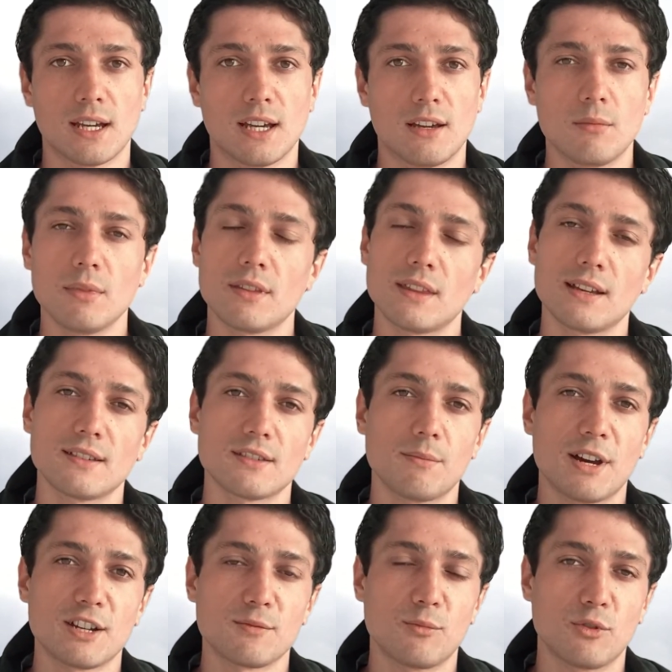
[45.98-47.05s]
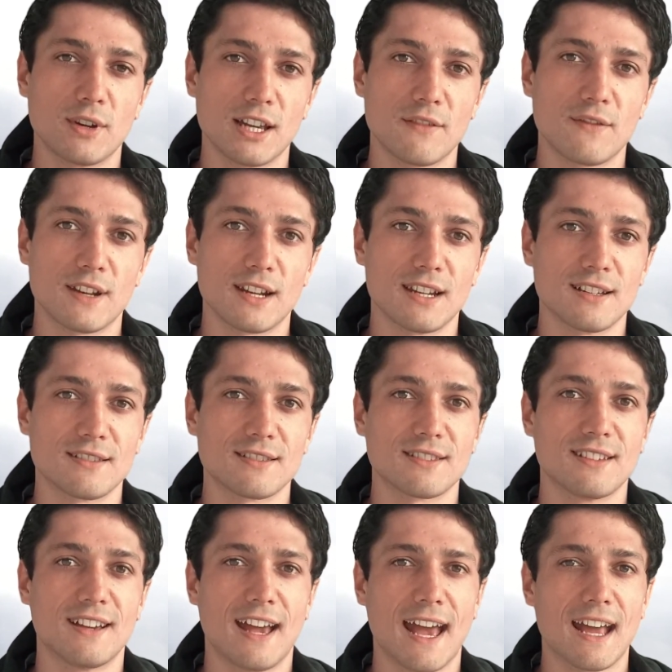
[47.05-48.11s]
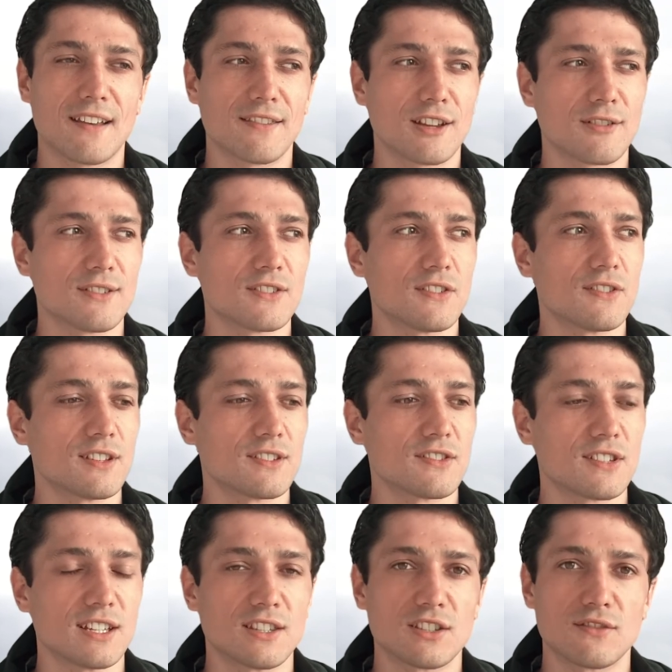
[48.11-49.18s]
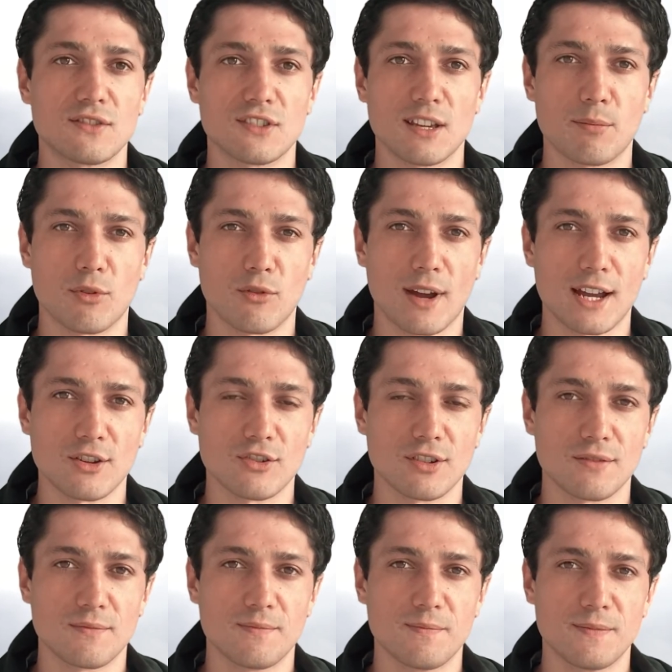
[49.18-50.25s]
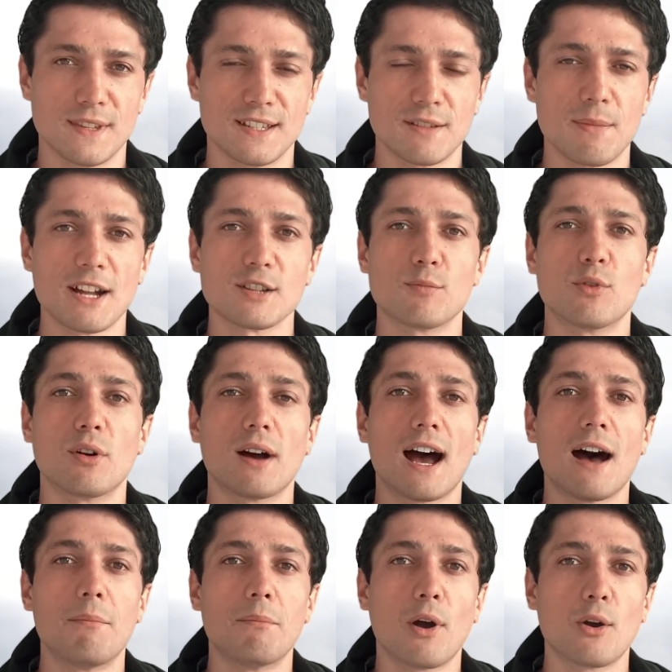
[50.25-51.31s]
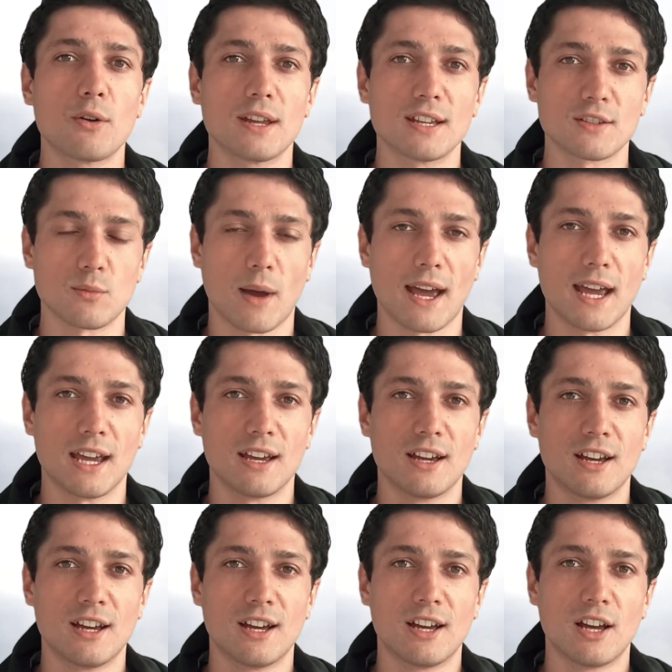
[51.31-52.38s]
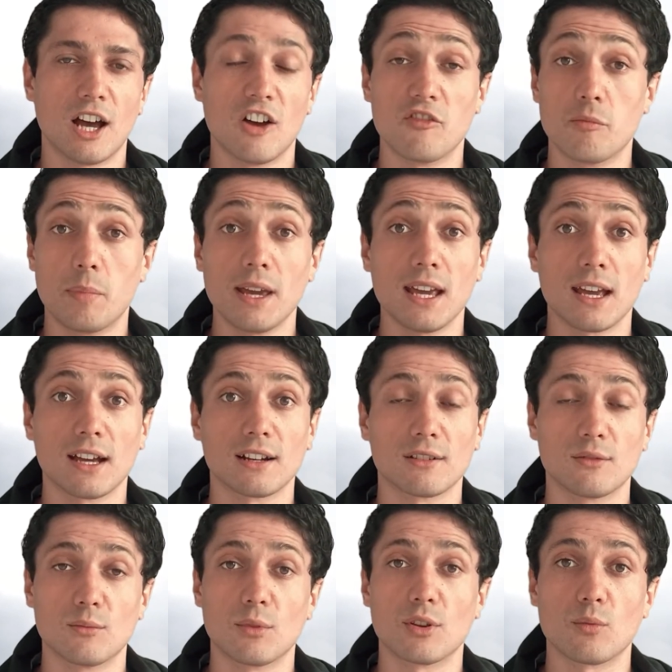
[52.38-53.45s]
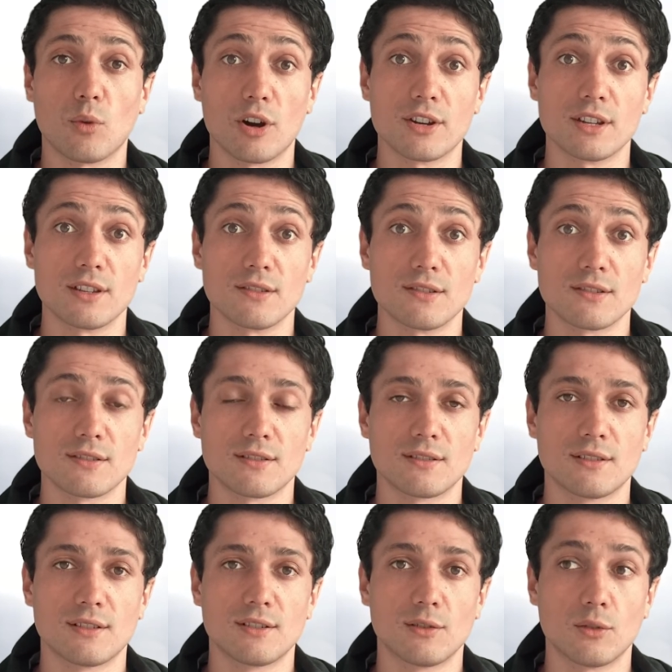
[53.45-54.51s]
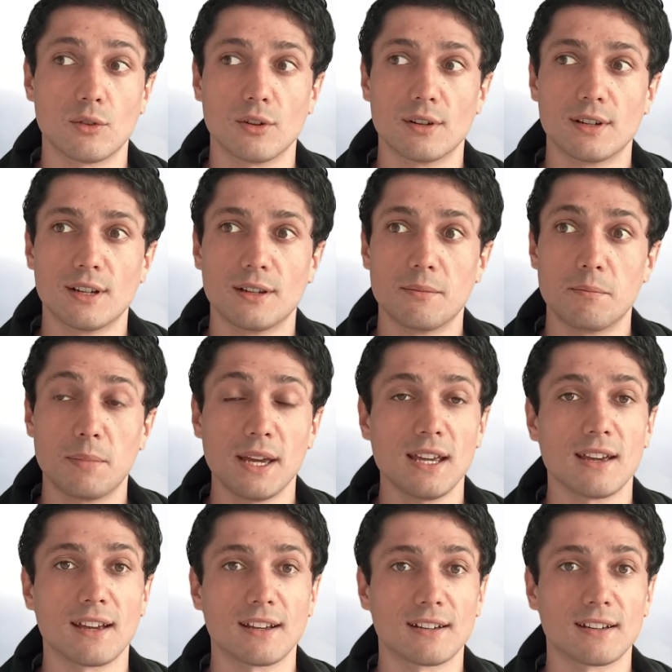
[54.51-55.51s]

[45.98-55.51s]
where things are much more effortless and there isn't this sense of separation. There's a much more harmonious way of being with what is, or being